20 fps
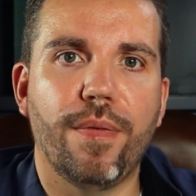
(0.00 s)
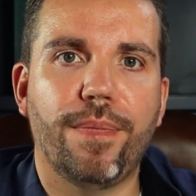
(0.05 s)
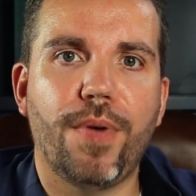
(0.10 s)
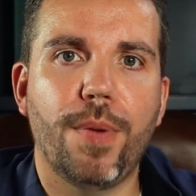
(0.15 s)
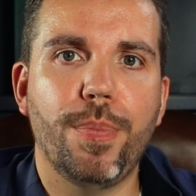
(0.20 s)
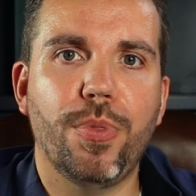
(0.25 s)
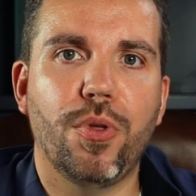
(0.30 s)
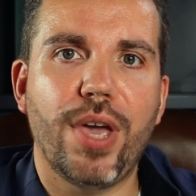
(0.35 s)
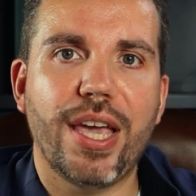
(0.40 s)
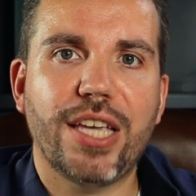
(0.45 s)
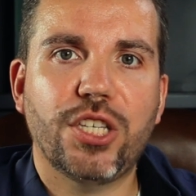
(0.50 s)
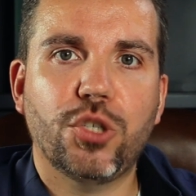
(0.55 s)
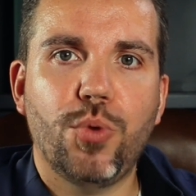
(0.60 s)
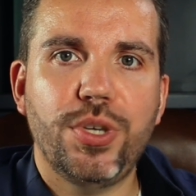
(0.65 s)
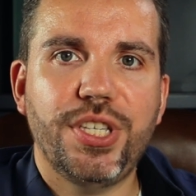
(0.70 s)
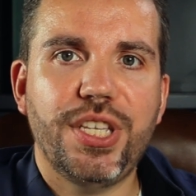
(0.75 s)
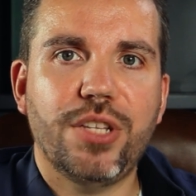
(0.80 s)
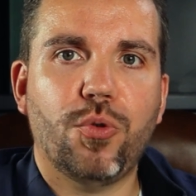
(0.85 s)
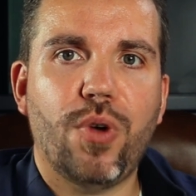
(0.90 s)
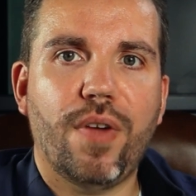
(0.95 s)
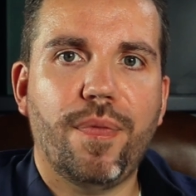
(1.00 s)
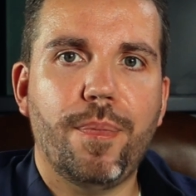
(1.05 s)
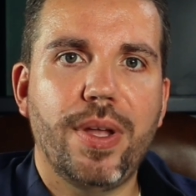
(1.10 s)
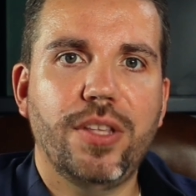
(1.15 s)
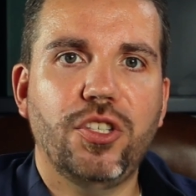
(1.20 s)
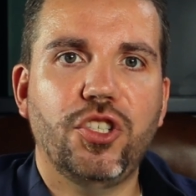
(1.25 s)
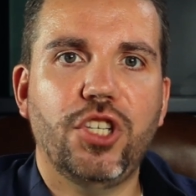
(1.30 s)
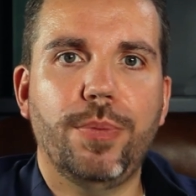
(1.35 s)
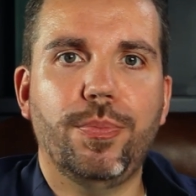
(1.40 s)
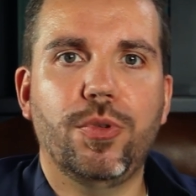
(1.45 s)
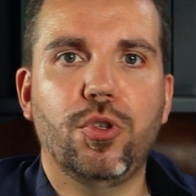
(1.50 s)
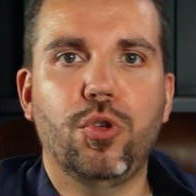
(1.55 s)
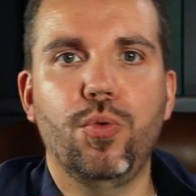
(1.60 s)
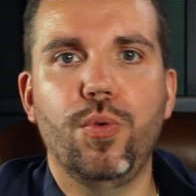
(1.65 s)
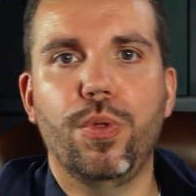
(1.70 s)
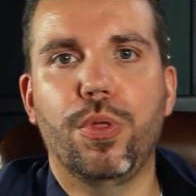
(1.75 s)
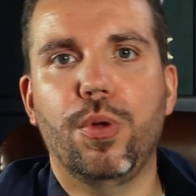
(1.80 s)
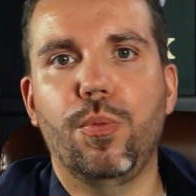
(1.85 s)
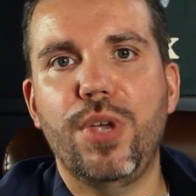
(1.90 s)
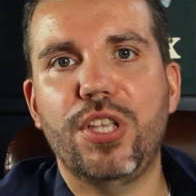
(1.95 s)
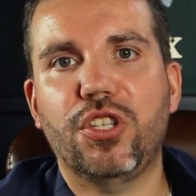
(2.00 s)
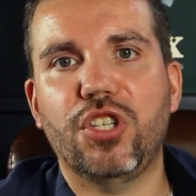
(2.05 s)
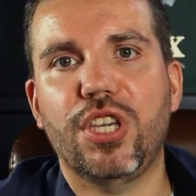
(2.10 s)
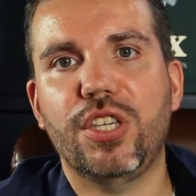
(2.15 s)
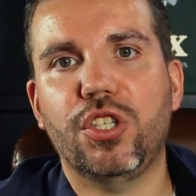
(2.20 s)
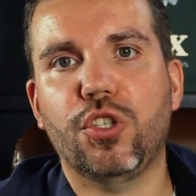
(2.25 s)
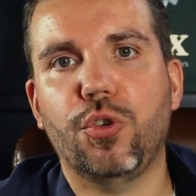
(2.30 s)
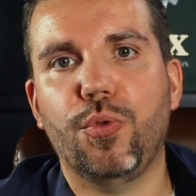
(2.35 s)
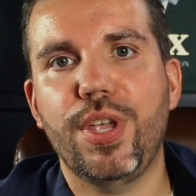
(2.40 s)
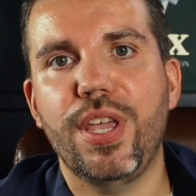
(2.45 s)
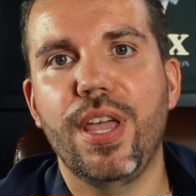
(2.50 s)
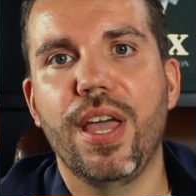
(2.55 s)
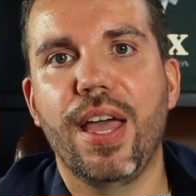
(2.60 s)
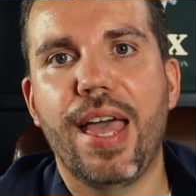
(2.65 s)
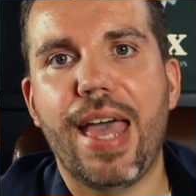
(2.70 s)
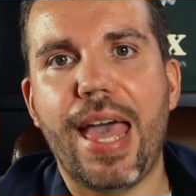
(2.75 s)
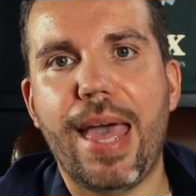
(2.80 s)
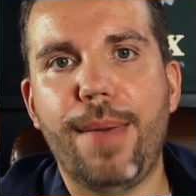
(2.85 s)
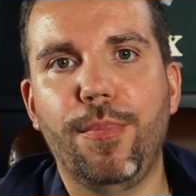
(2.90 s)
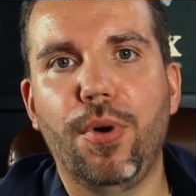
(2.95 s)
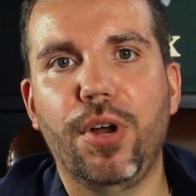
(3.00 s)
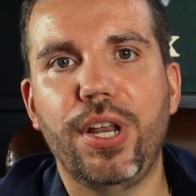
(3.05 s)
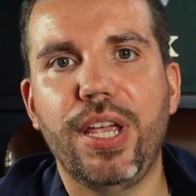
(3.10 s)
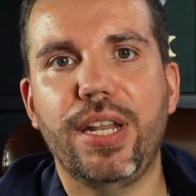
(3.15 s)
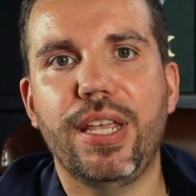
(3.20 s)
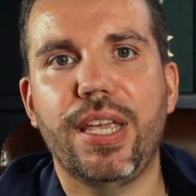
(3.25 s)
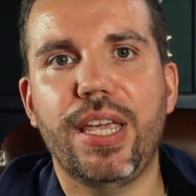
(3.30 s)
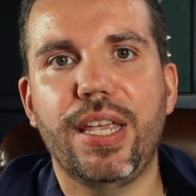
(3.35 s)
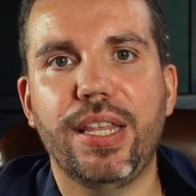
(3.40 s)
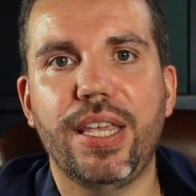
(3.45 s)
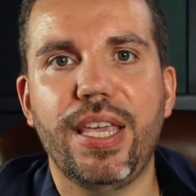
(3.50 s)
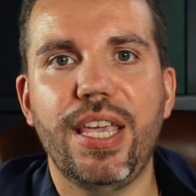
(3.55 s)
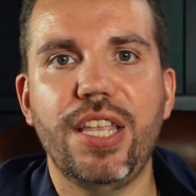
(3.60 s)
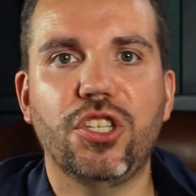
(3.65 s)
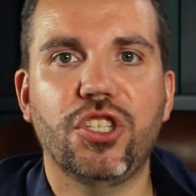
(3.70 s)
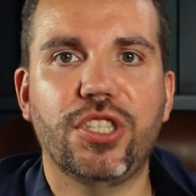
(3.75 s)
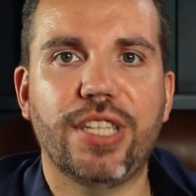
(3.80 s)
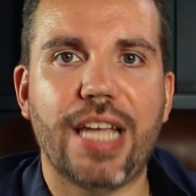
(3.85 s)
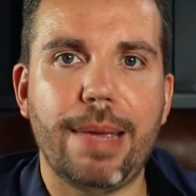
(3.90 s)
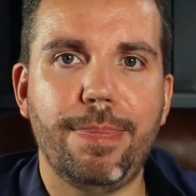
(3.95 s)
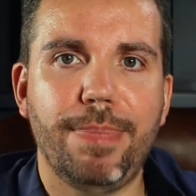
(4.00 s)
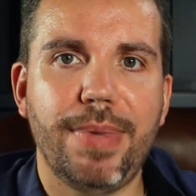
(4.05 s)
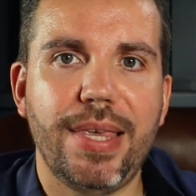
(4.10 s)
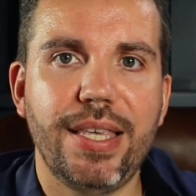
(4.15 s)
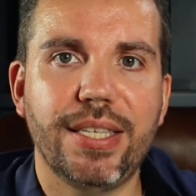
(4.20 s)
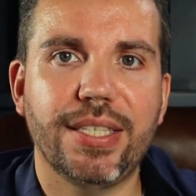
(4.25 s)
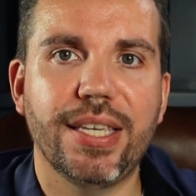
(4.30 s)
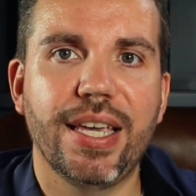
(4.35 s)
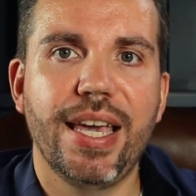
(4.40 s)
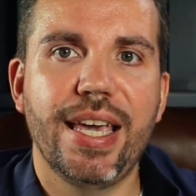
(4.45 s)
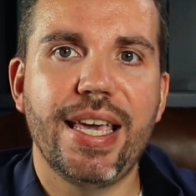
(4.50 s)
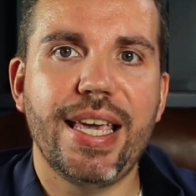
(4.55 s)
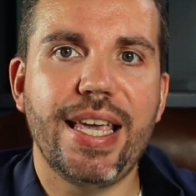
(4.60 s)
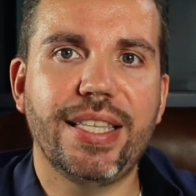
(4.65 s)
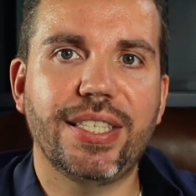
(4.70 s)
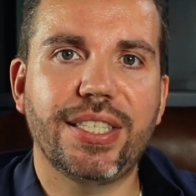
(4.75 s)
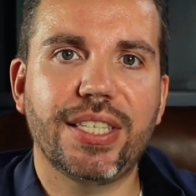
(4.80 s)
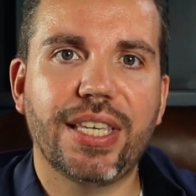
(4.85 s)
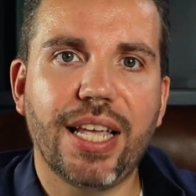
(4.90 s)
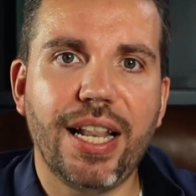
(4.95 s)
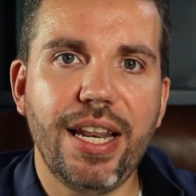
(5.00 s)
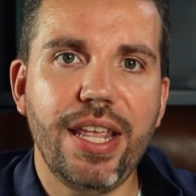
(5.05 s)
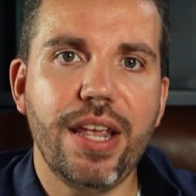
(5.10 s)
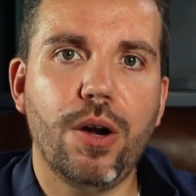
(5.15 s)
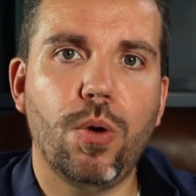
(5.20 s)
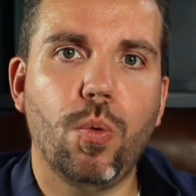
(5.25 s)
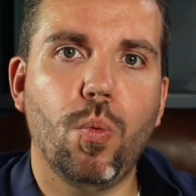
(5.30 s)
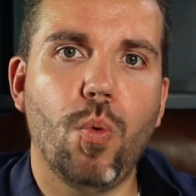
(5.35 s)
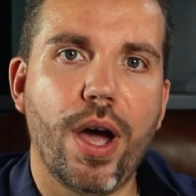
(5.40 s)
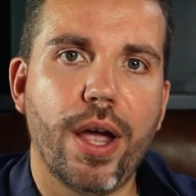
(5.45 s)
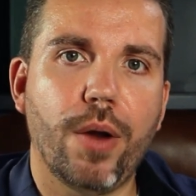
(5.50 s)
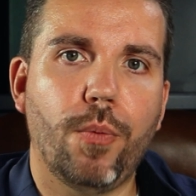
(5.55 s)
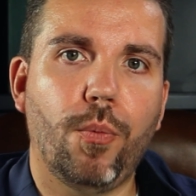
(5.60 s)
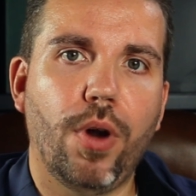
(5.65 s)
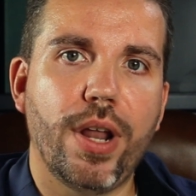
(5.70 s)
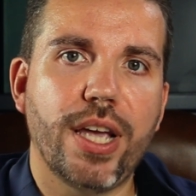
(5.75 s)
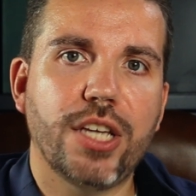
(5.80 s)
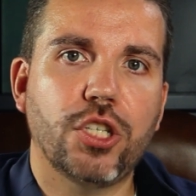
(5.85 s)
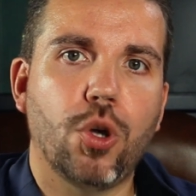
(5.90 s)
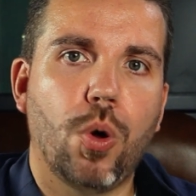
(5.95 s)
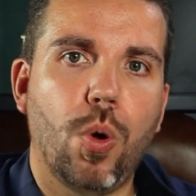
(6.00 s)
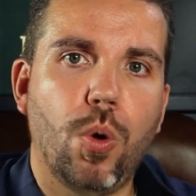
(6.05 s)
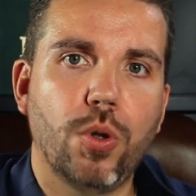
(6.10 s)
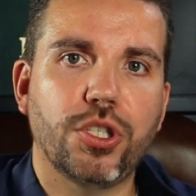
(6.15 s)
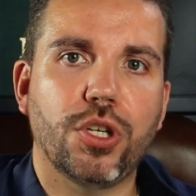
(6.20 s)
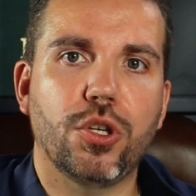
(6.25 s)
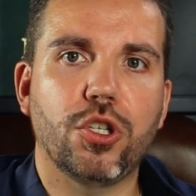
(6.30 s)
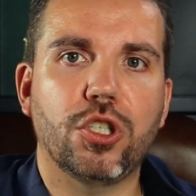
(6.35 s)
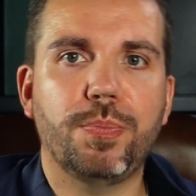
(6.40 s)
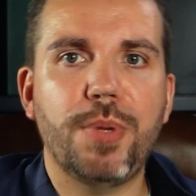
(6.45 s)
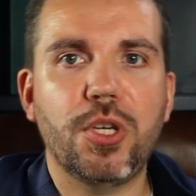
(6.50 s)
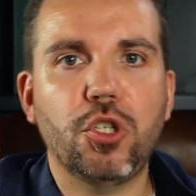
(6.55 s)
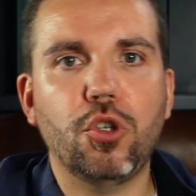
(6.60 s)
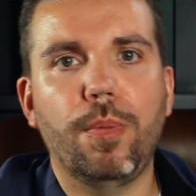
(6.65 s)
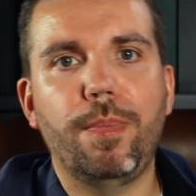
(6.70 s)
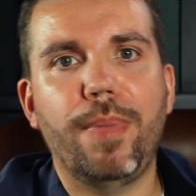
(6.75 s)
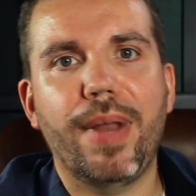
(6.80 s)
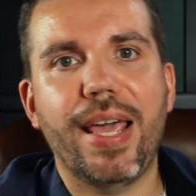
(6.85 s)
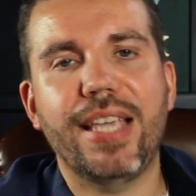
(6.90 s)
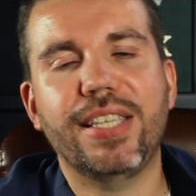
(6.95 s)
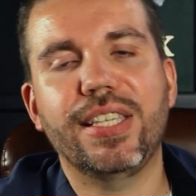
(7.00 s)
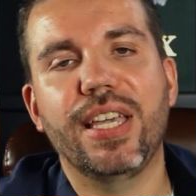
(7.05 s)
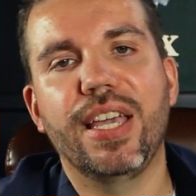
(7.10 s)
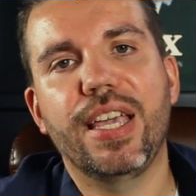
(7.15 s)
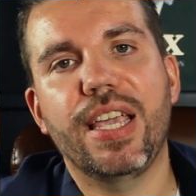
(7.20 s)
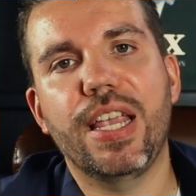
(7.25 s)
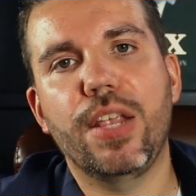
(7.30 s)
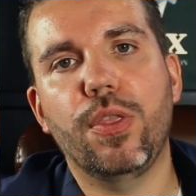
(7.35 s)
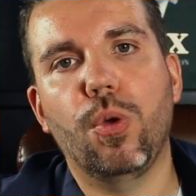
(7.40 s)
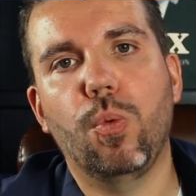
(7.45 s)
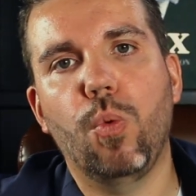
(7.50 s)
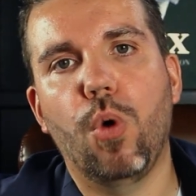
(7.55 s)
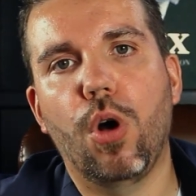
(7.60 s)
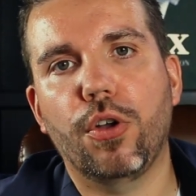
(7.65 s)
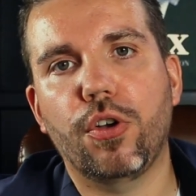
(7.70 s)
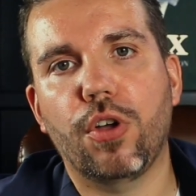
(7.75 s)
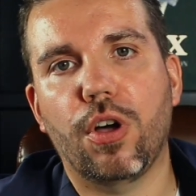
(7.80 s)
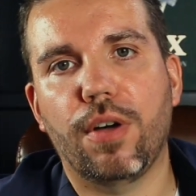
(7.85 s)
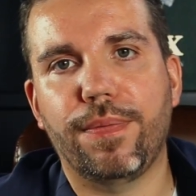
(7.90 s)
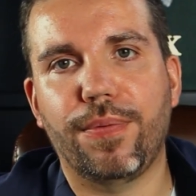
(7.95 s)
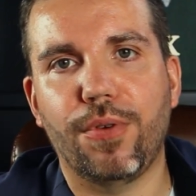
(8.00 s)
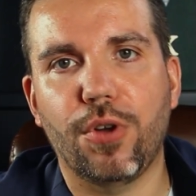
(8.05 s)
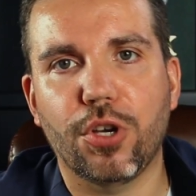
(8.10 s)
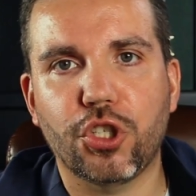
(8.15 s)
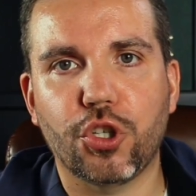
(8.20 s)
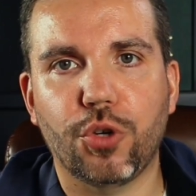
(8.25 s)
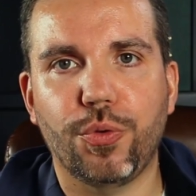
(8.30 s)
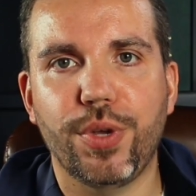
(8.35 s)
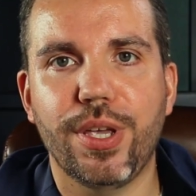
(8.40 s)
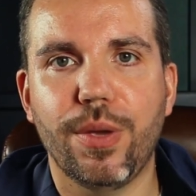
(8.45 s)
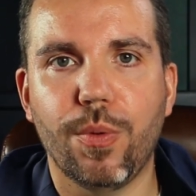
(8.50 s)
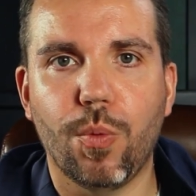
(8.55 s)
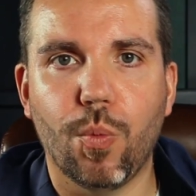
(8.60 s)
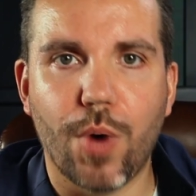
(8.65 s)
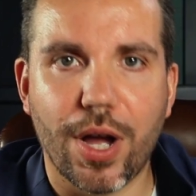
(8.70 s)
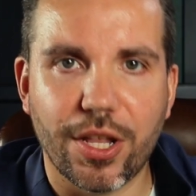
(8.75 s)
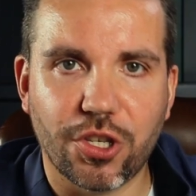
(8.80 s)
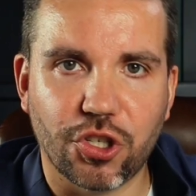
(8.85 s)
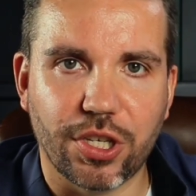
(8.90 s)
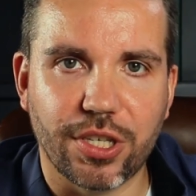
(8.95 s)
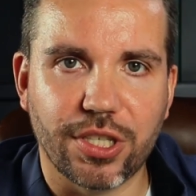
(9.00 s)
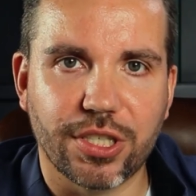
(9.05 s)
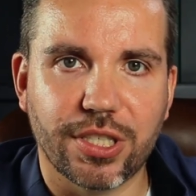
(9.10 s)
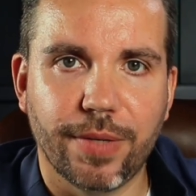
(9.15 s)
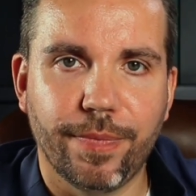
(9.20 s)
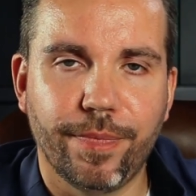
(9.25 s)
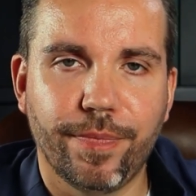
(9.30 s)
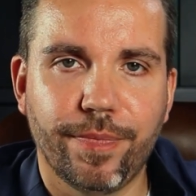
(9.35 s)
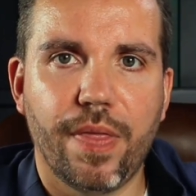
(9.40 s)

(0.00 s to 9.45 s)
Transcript: From the exquisite craftsmanship to the rich history embodied in each timepiece, it's clear why Rolex holds a special place in the world of luxury watches.